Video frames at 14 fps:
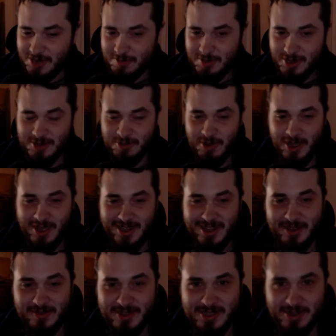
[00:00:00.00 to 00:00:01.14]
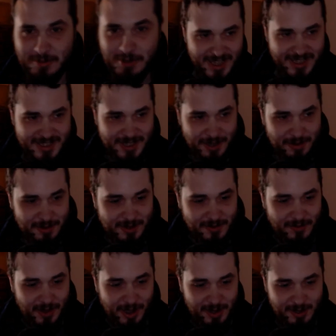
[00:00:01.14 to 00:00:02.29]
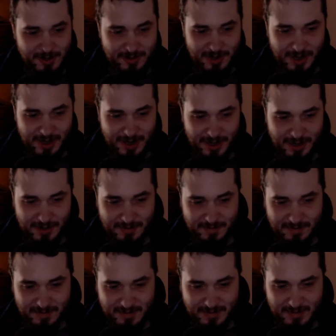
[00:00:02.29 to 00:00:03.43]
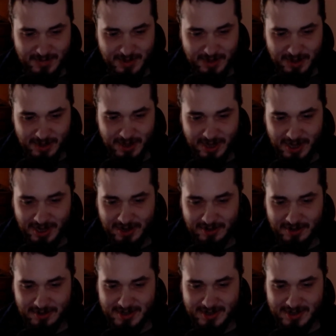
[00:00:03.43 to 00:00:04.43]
into why I love it so much. So you follow... I don't know, it was